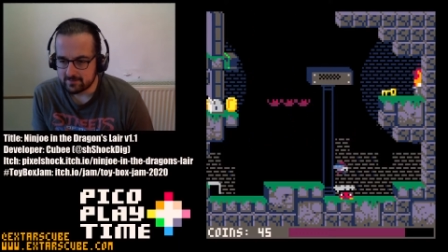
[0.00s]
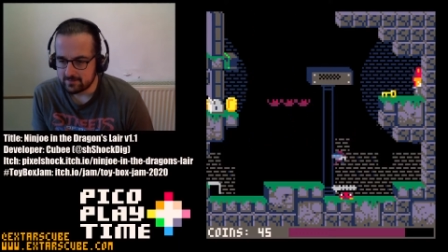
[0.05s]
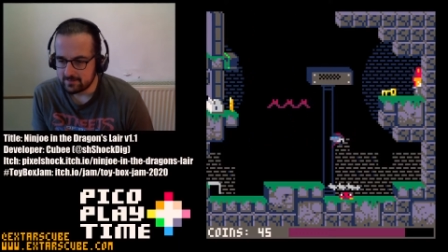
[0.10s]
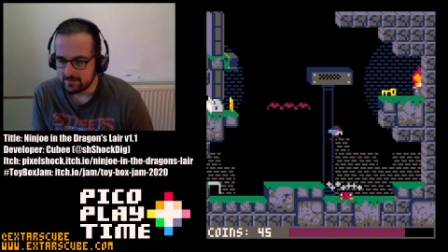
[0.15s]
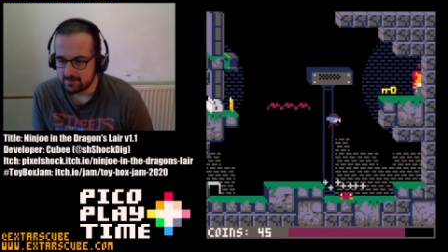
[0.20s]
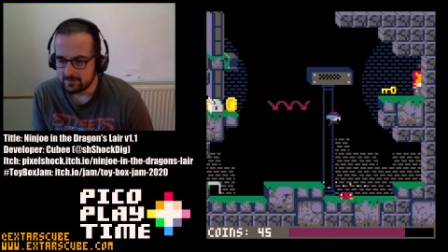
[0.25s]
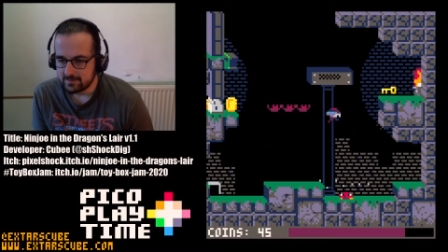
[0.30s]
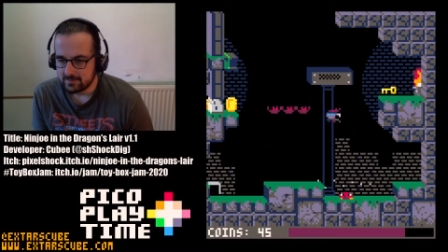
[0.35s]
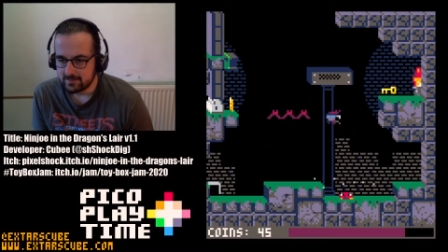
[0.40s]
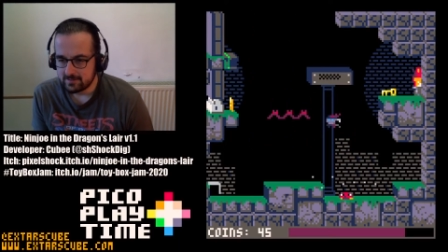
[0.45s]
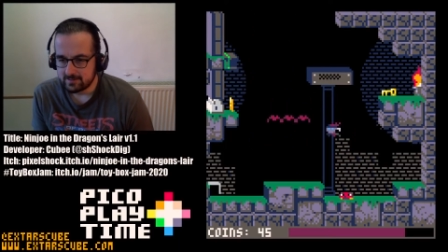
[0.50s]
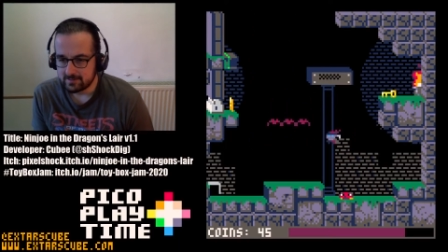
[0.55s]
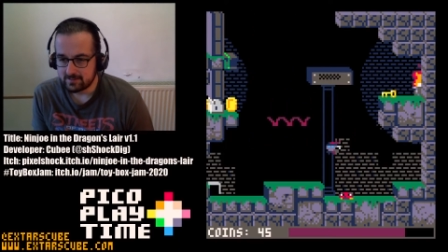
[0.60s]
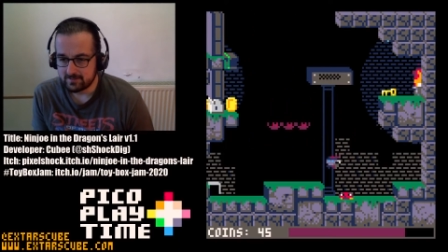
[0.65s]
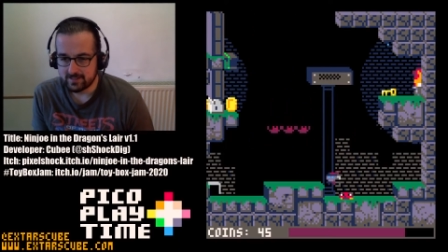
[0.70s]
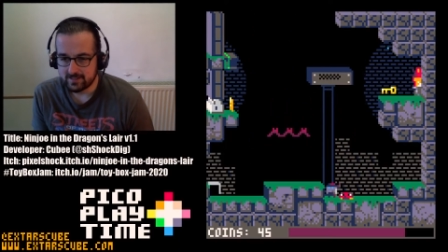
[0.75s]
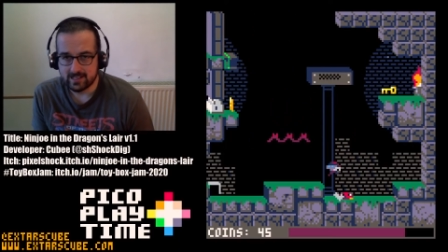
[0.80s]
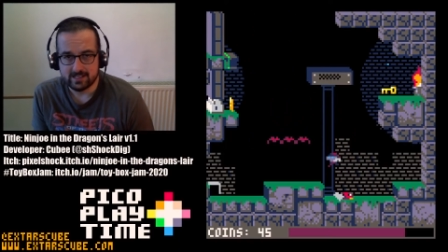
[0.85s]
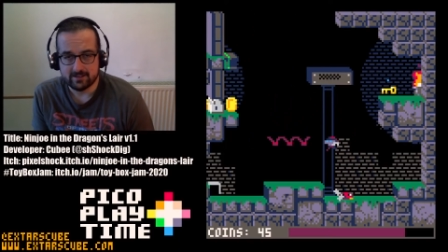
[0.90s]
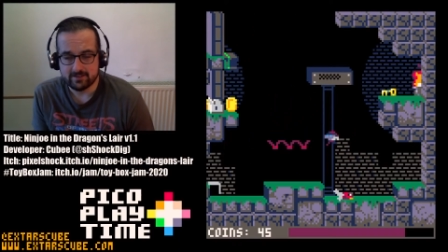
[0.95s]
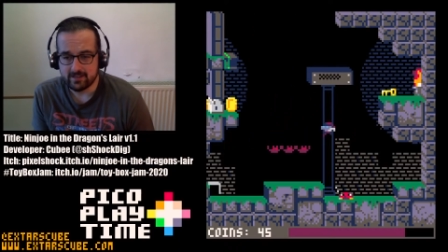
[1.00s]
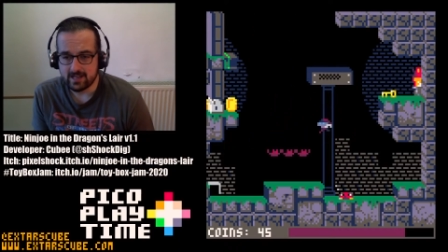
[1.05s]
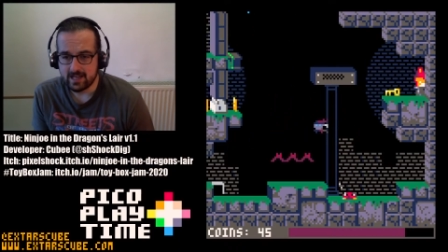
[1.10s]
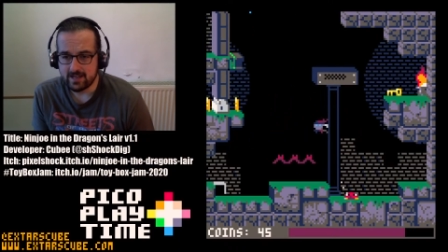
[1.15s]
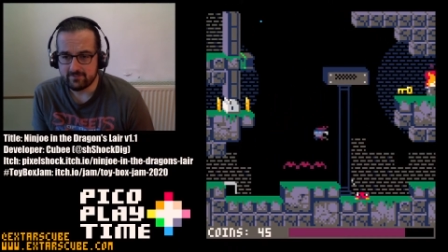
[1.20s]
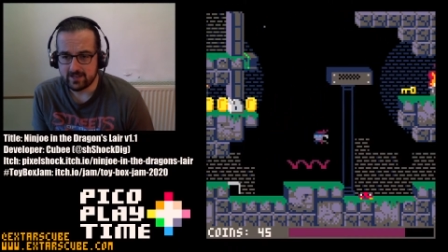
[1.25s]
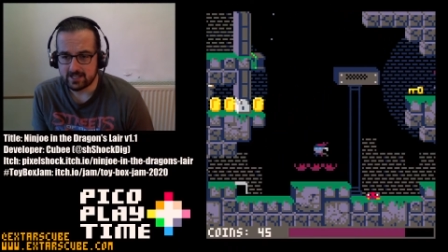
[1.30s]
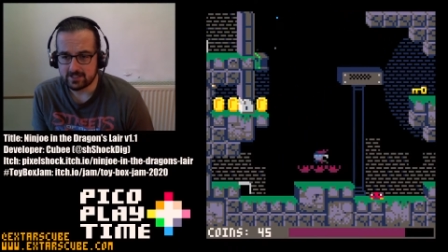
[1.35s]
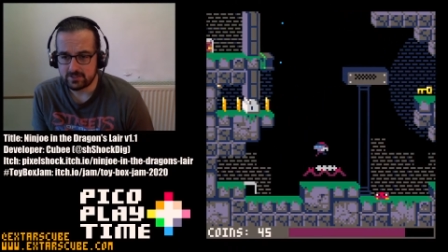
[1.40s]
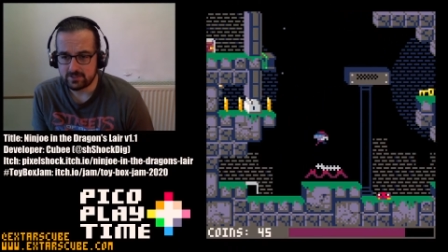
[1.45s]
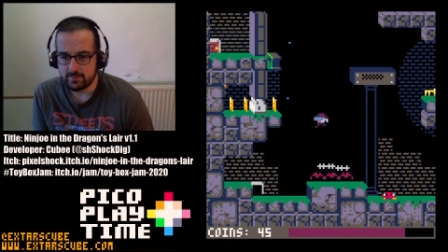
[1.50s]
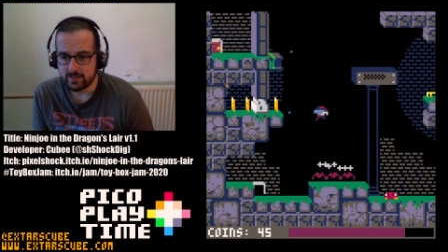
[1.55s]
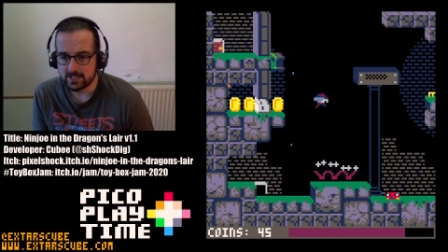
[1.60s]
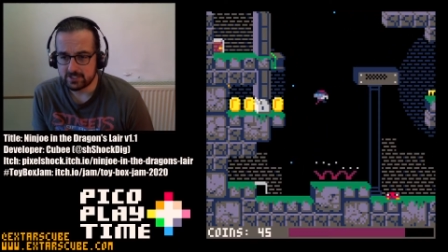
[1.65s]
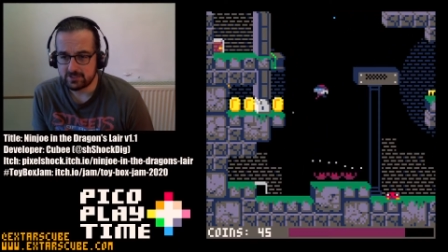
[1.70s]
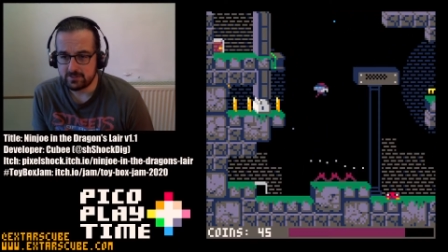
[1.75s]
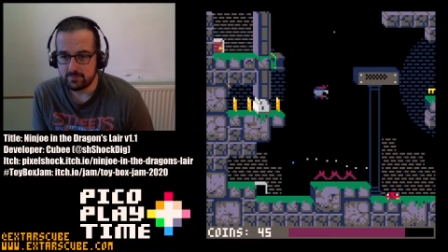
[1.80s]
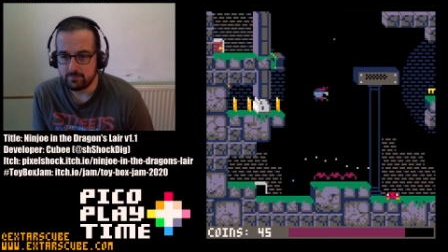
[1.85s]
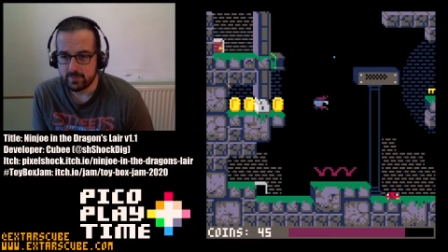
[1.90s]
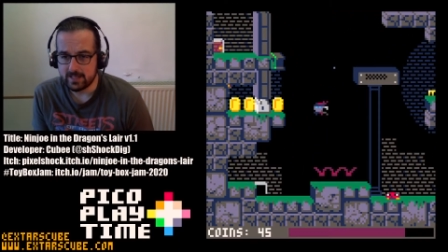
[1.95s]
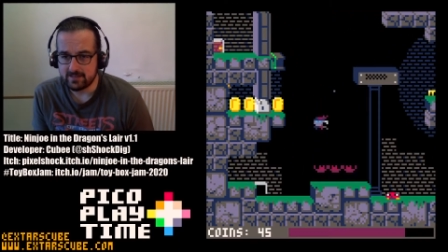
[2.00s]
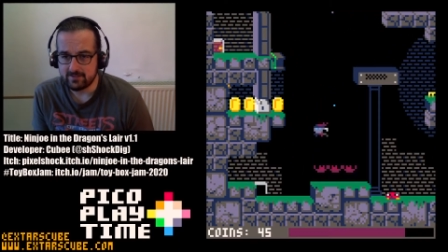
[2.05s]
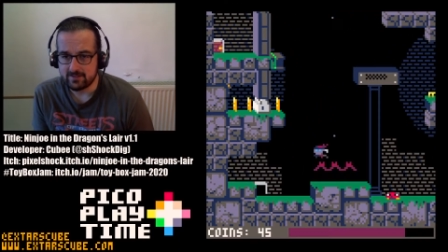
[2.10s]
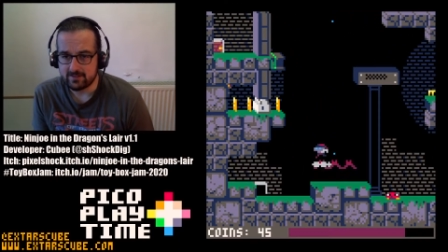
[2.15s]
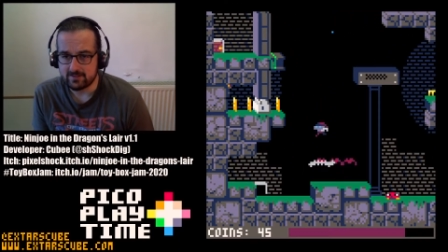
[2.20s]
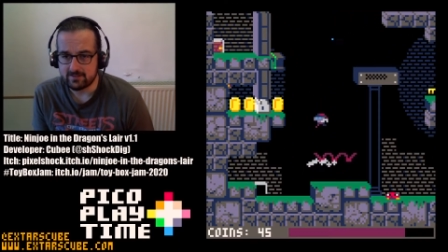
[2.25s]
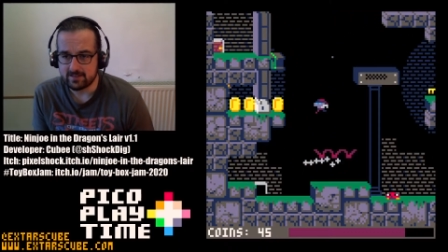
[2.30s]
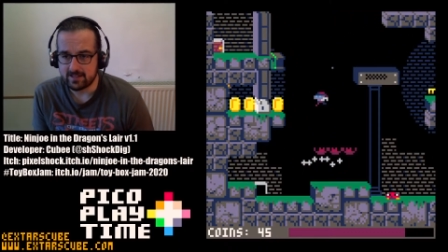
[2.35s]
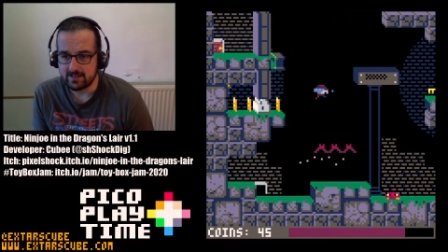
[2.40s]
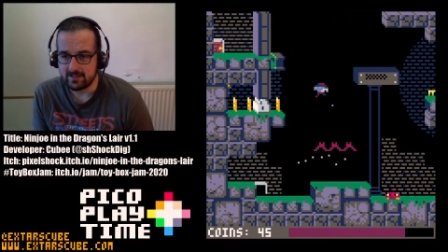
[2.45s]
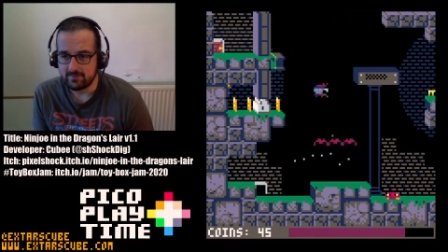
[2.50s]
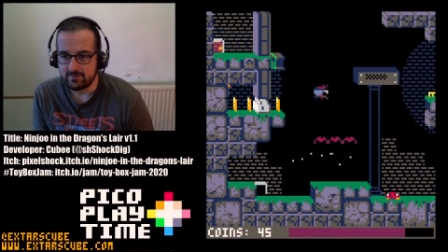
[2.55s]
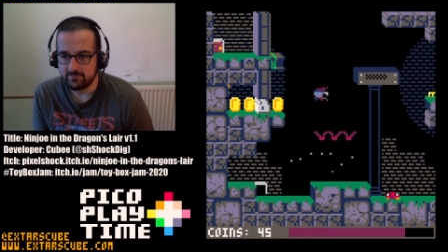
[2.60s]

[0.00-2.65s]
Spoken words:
Because like I say, I haven't actually managed to beat this yet.